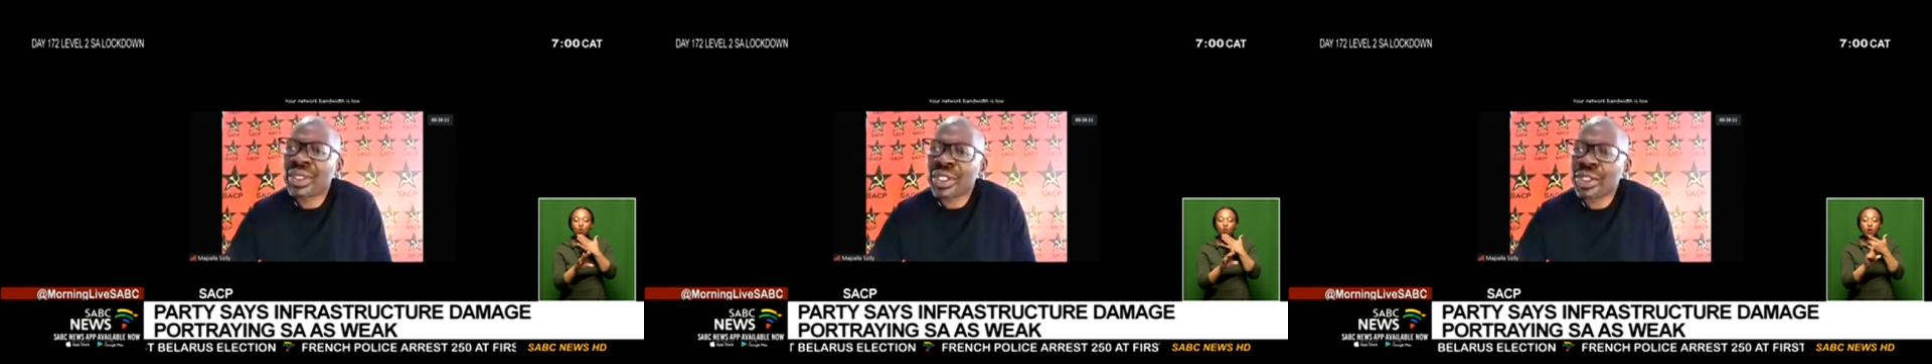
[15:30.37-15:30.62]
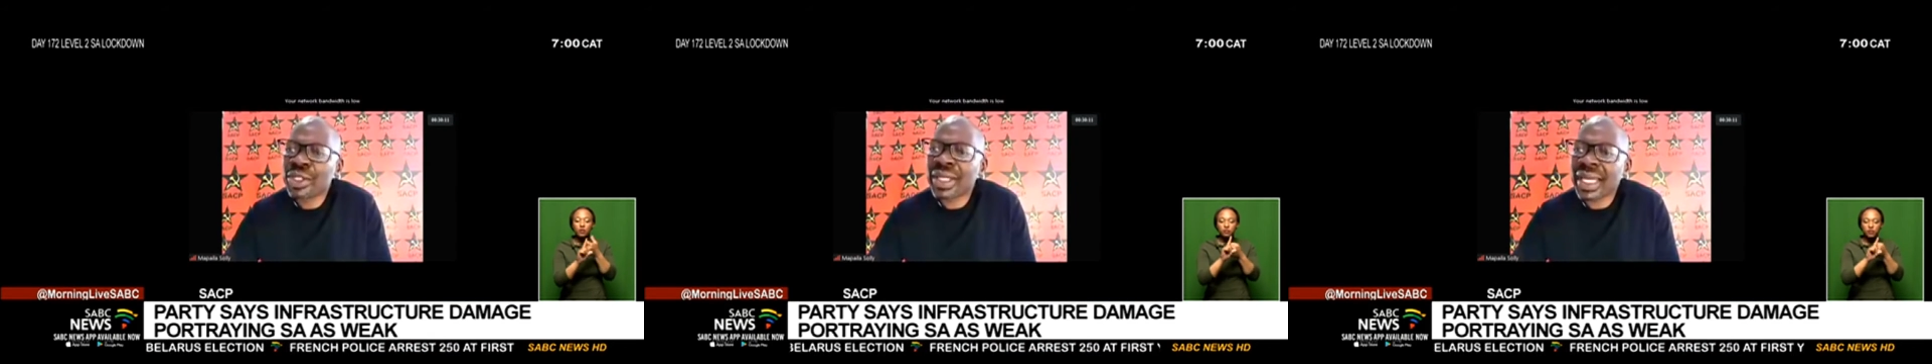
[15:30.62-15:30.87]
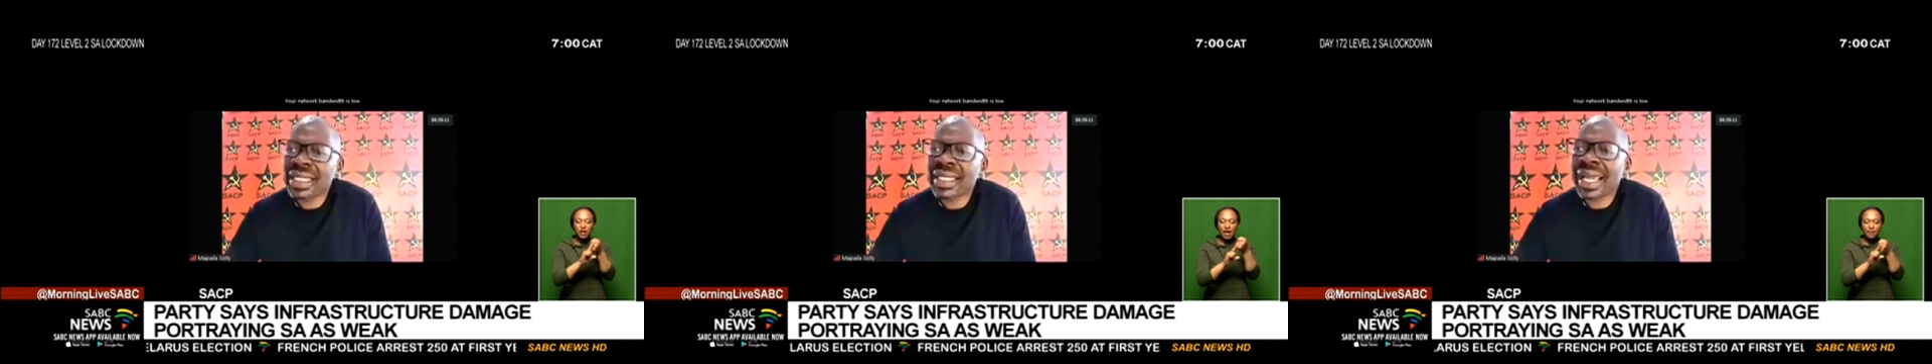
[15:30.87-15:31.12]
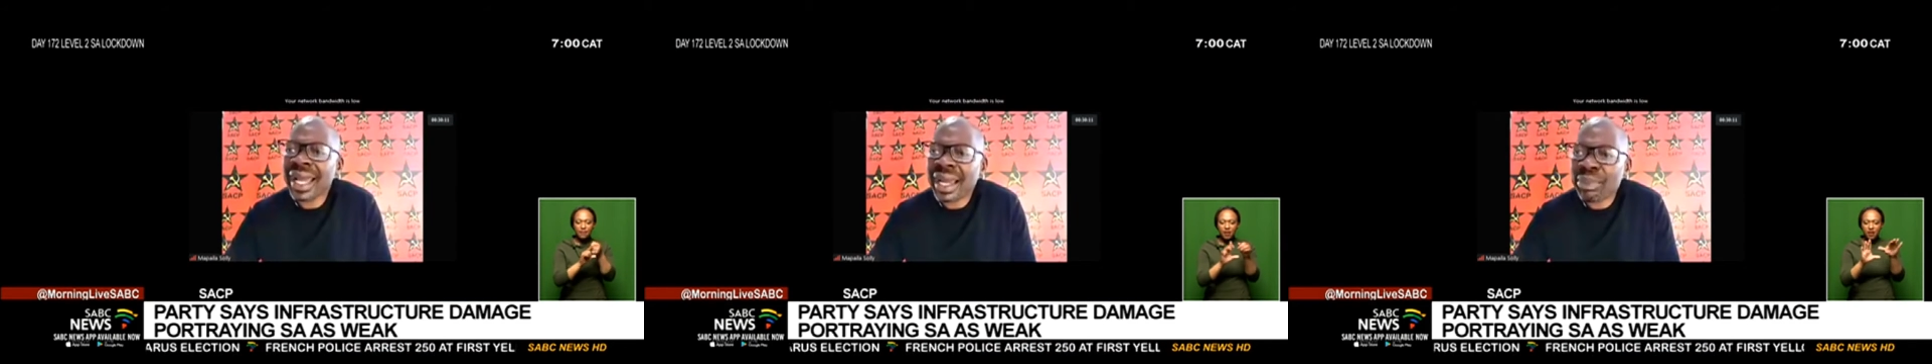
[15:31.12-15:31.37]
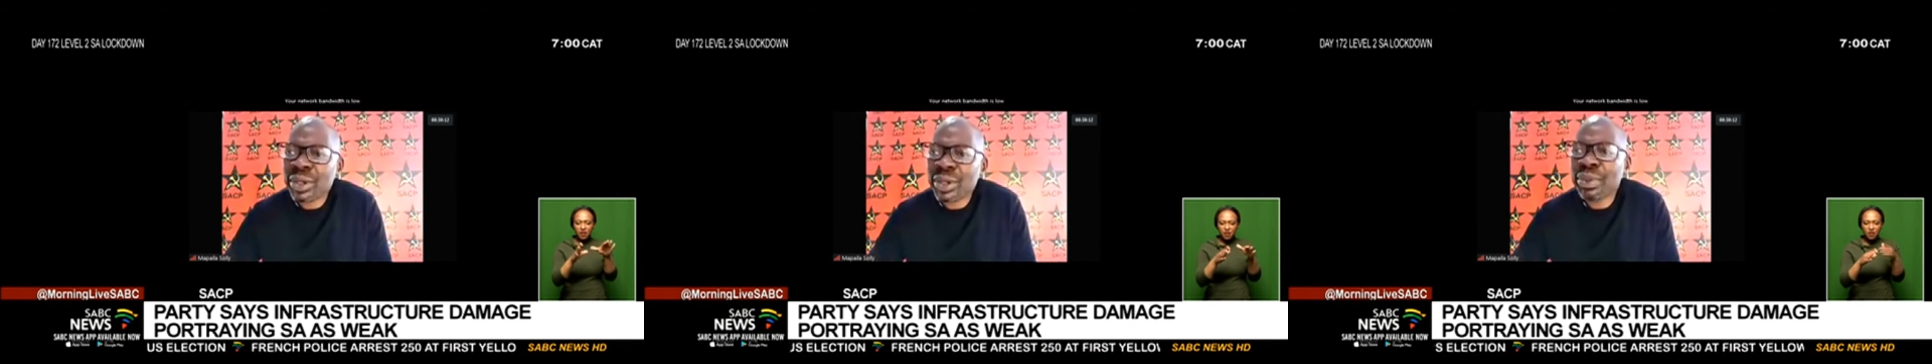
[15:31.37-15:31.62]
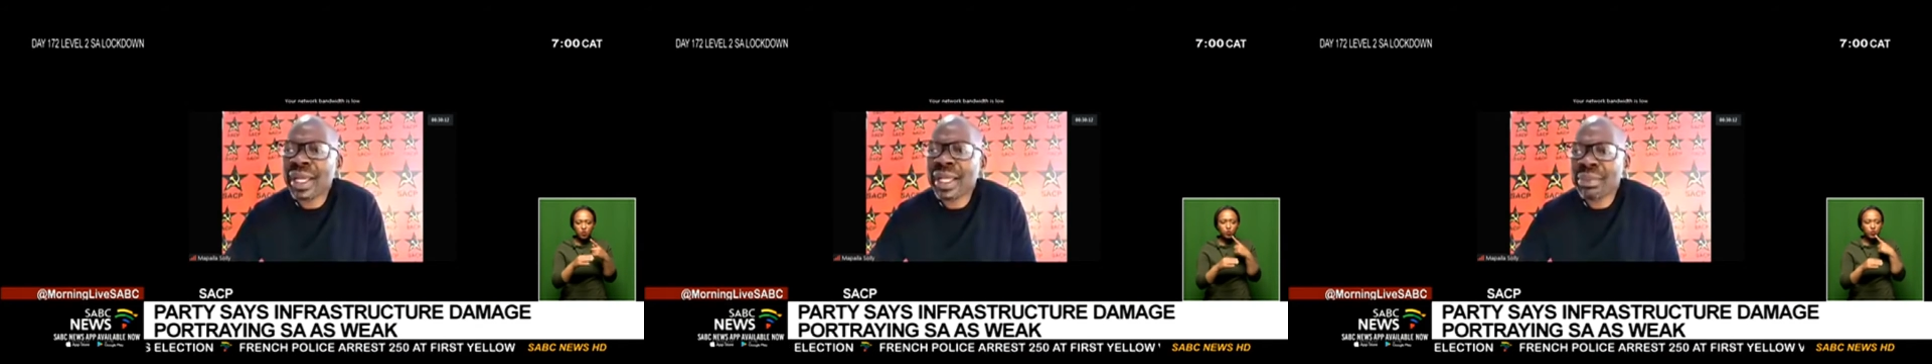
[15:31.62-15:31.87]
ensure that there are
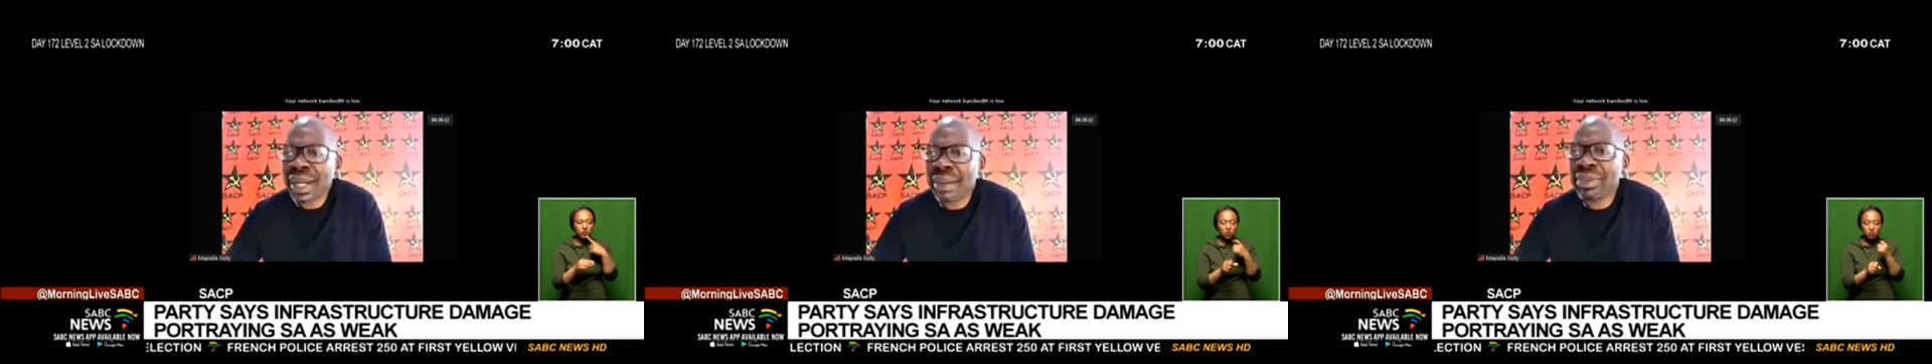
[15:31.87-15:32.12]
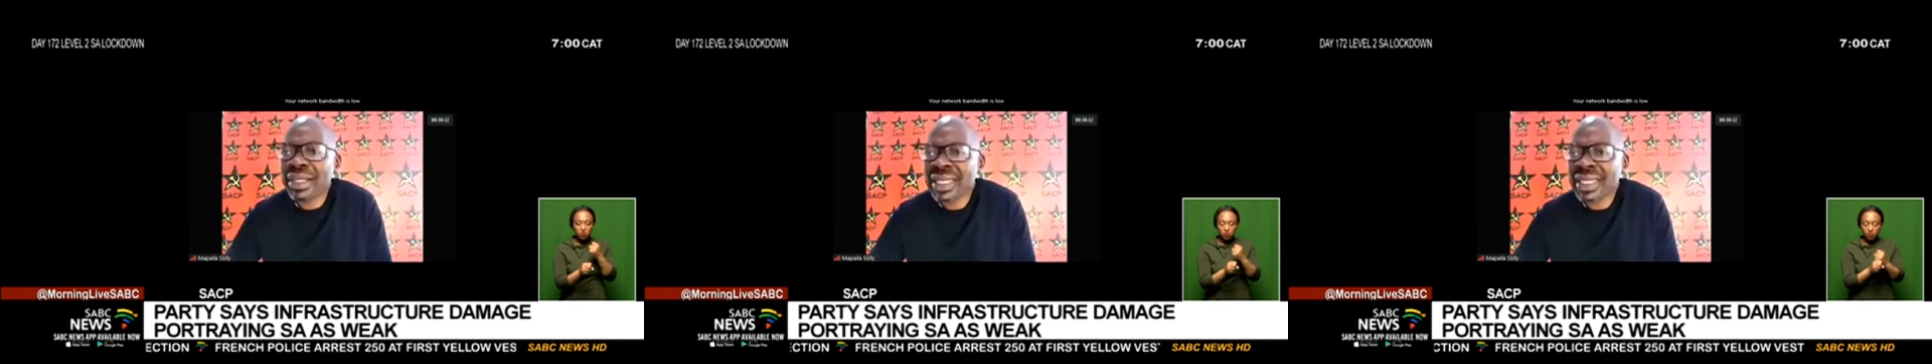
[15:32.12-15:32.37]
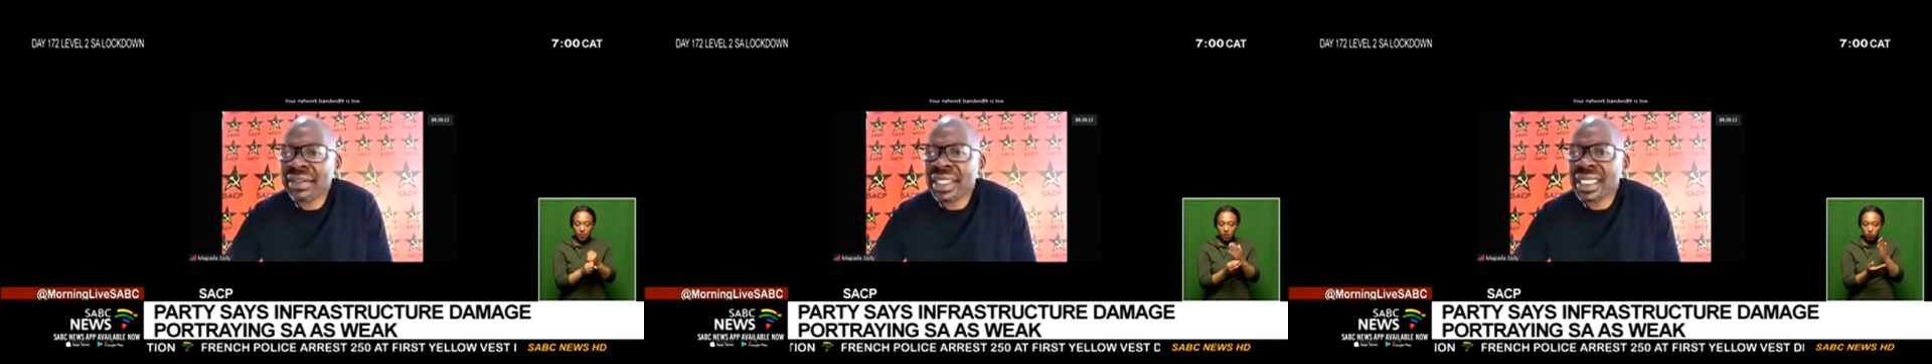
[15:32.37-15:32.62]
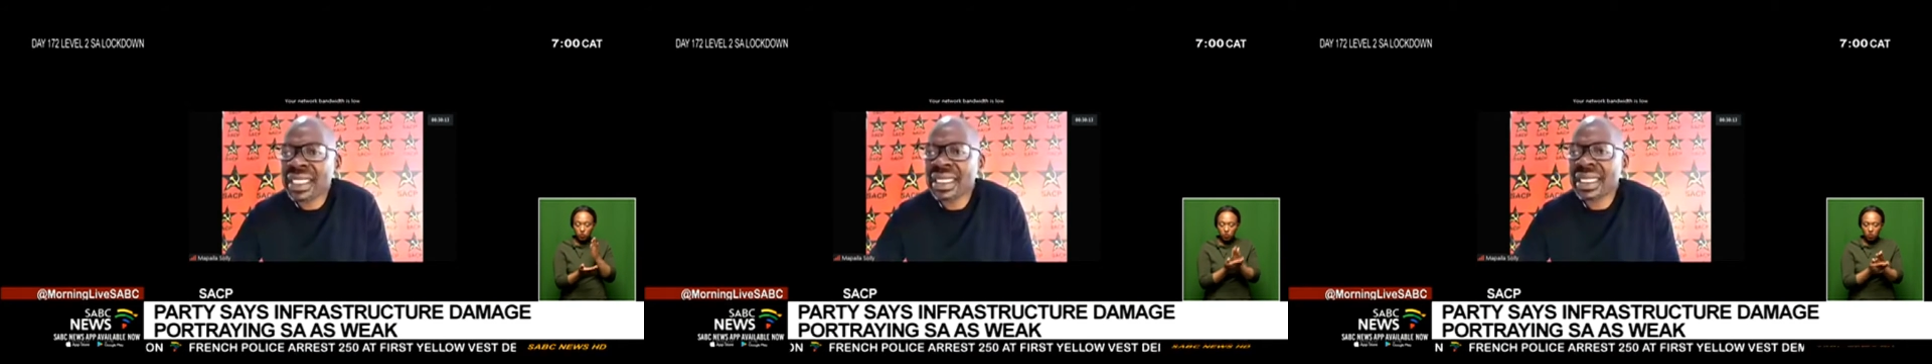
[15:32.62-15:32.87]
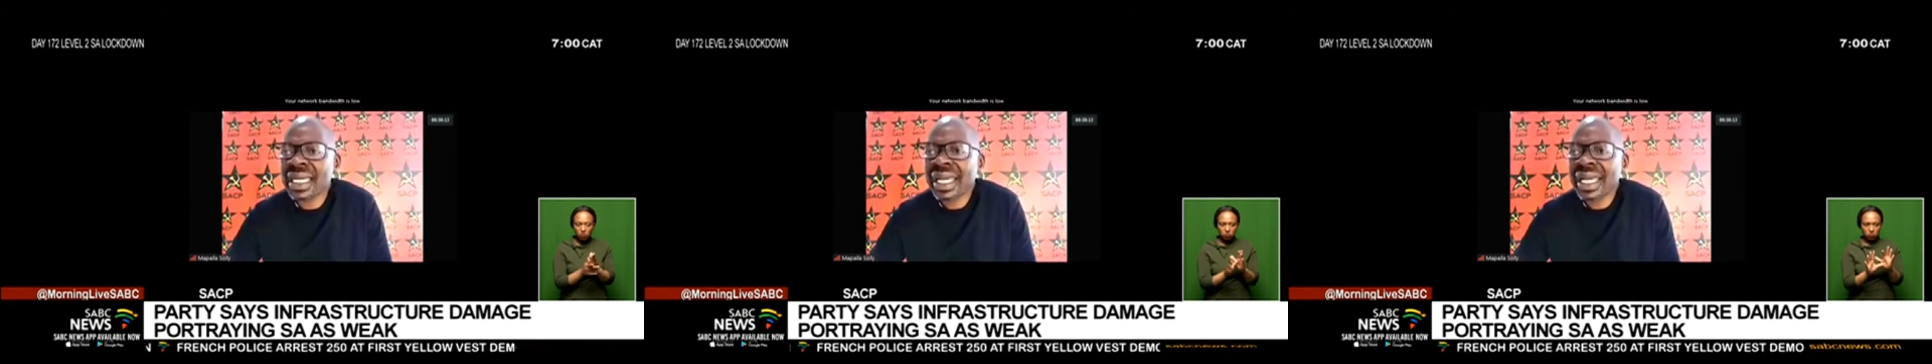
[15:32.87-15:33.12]
appropriate public services